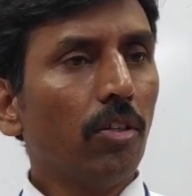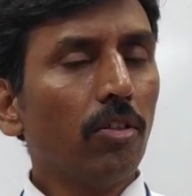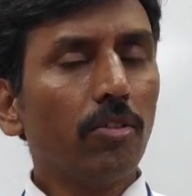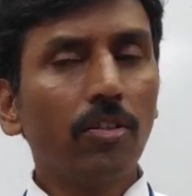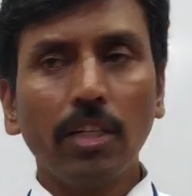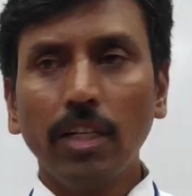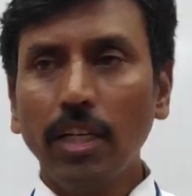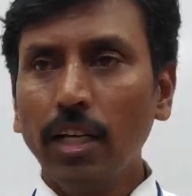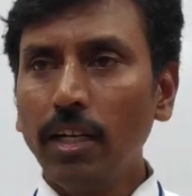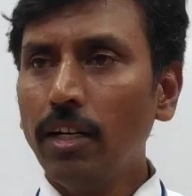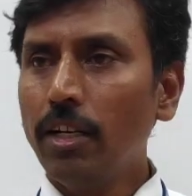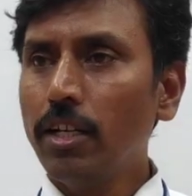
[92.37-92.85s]

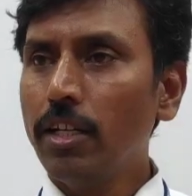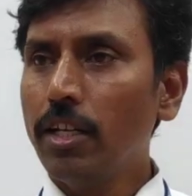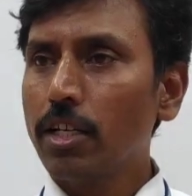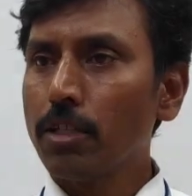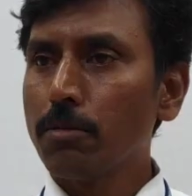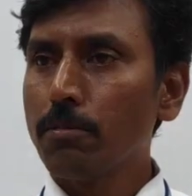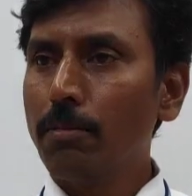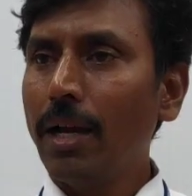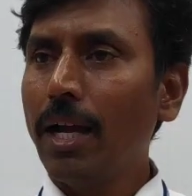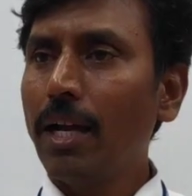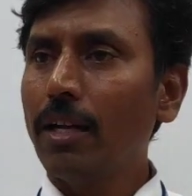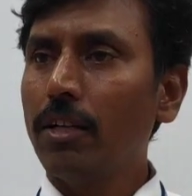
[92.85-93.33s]
300 years
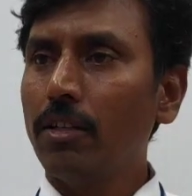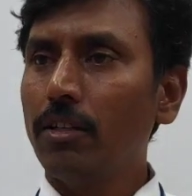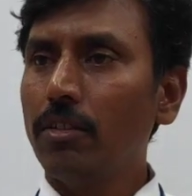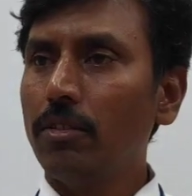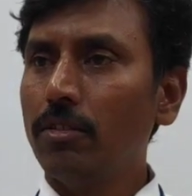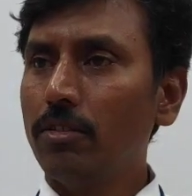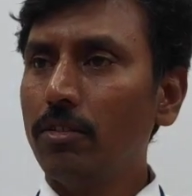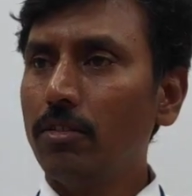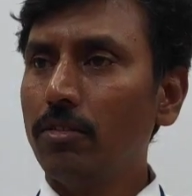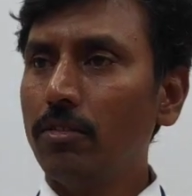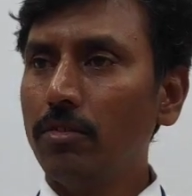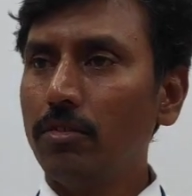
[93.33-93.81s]
back,
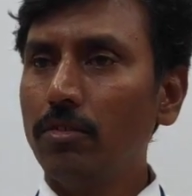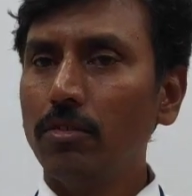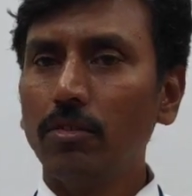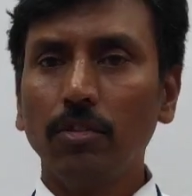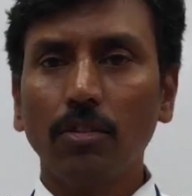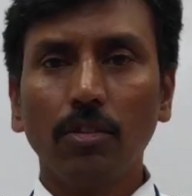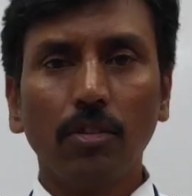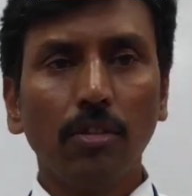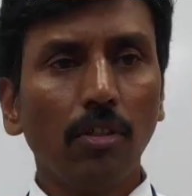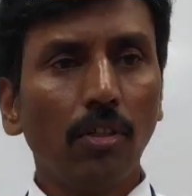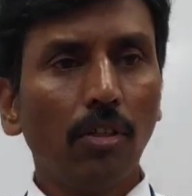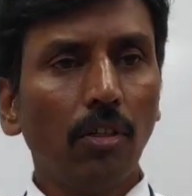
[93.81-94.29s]

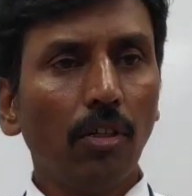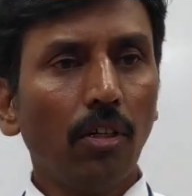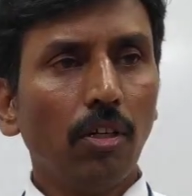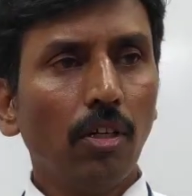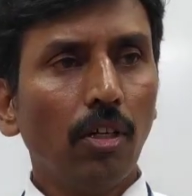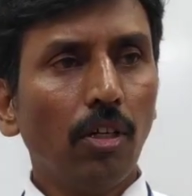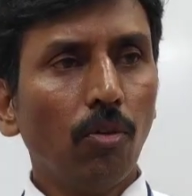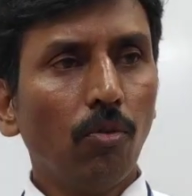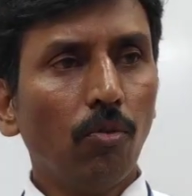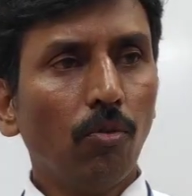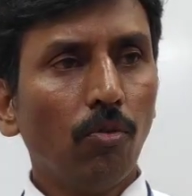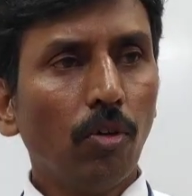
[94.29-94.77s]

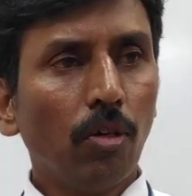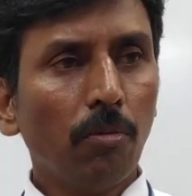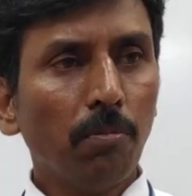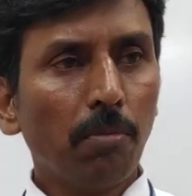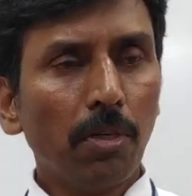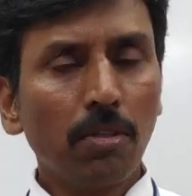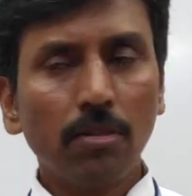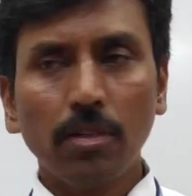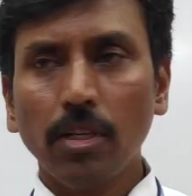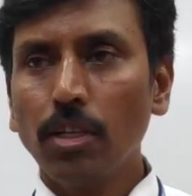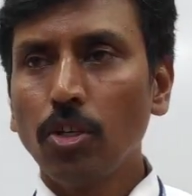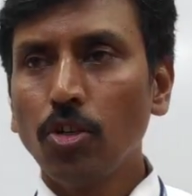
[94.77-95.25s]
one
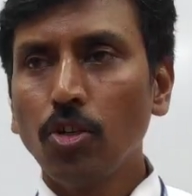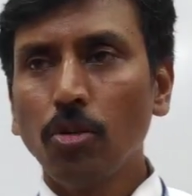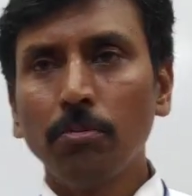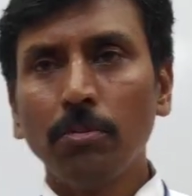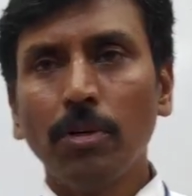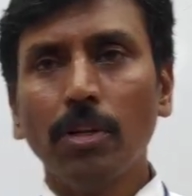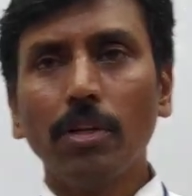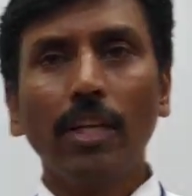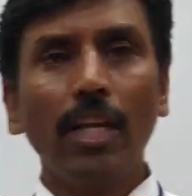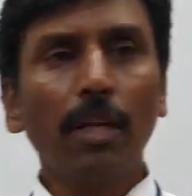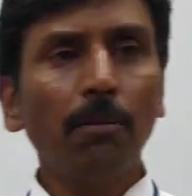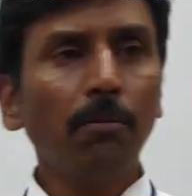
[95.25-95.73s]
person
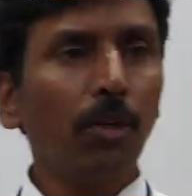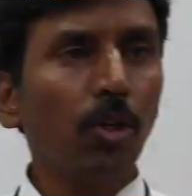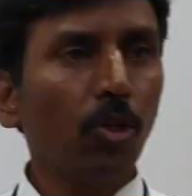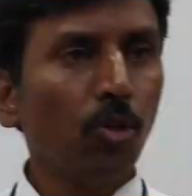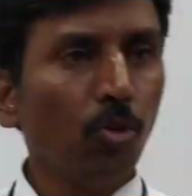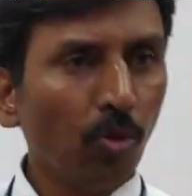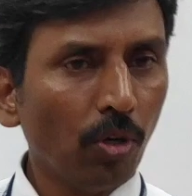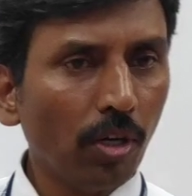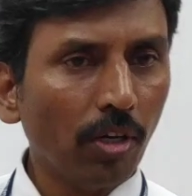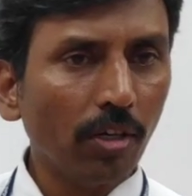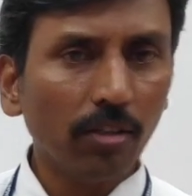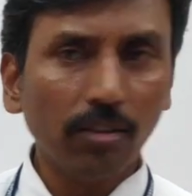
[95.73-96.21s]
named
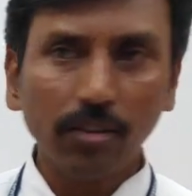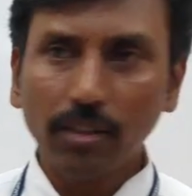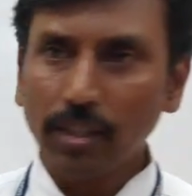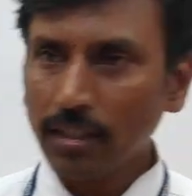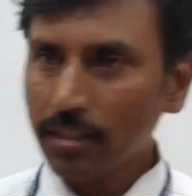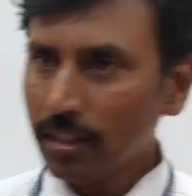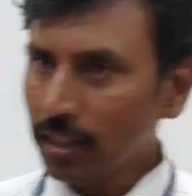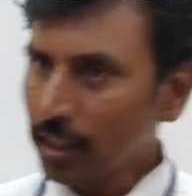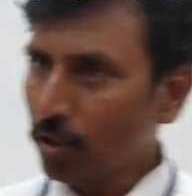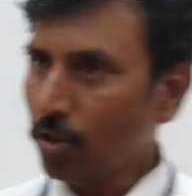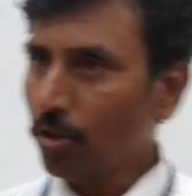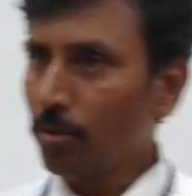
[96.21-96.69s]
Euler, I
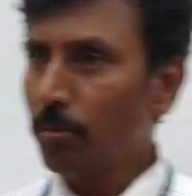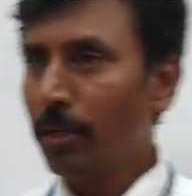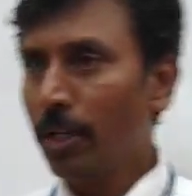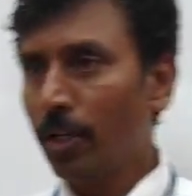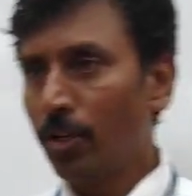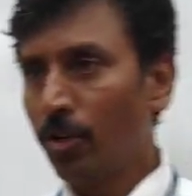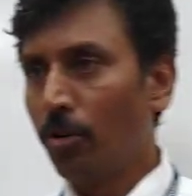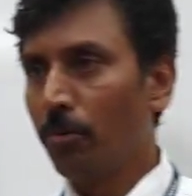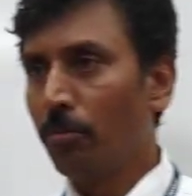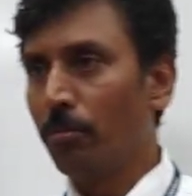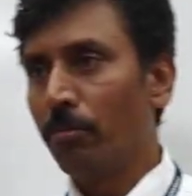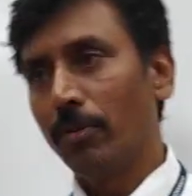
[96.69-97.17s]
think everybody
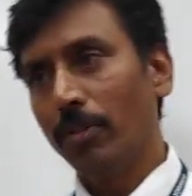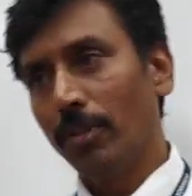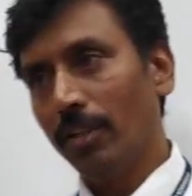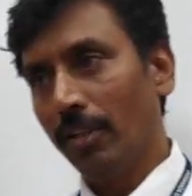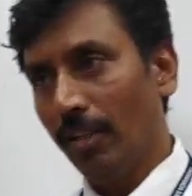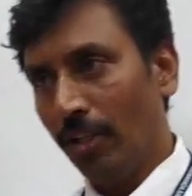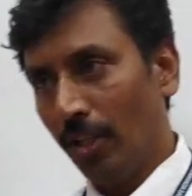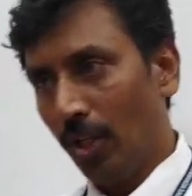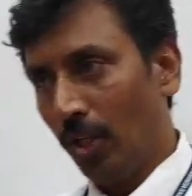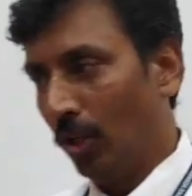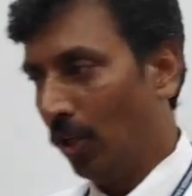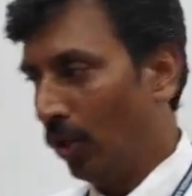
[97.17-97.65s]
know
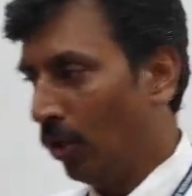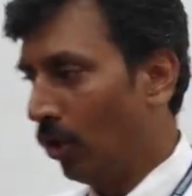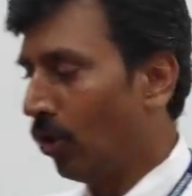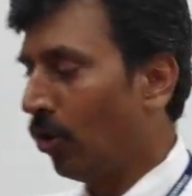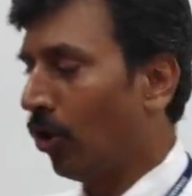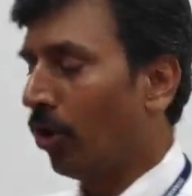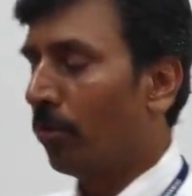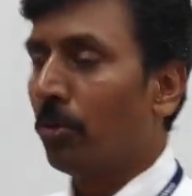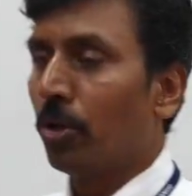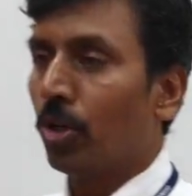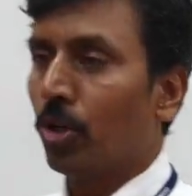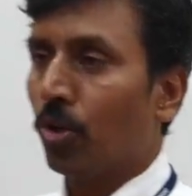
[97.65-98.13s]

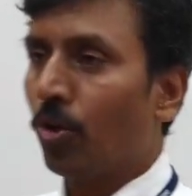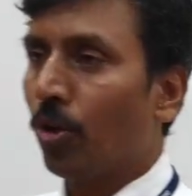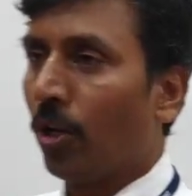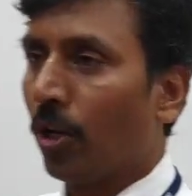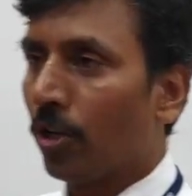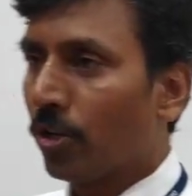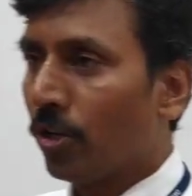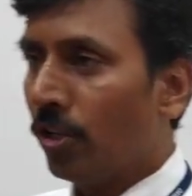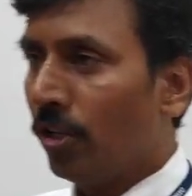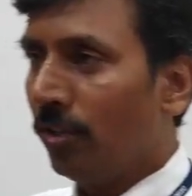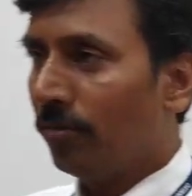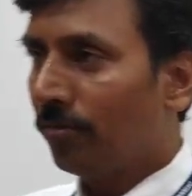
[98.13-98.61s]
about Euler,
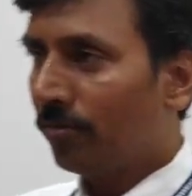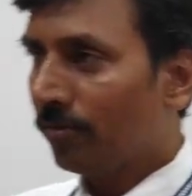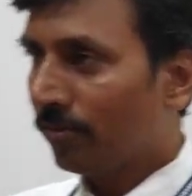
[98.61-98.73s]
no?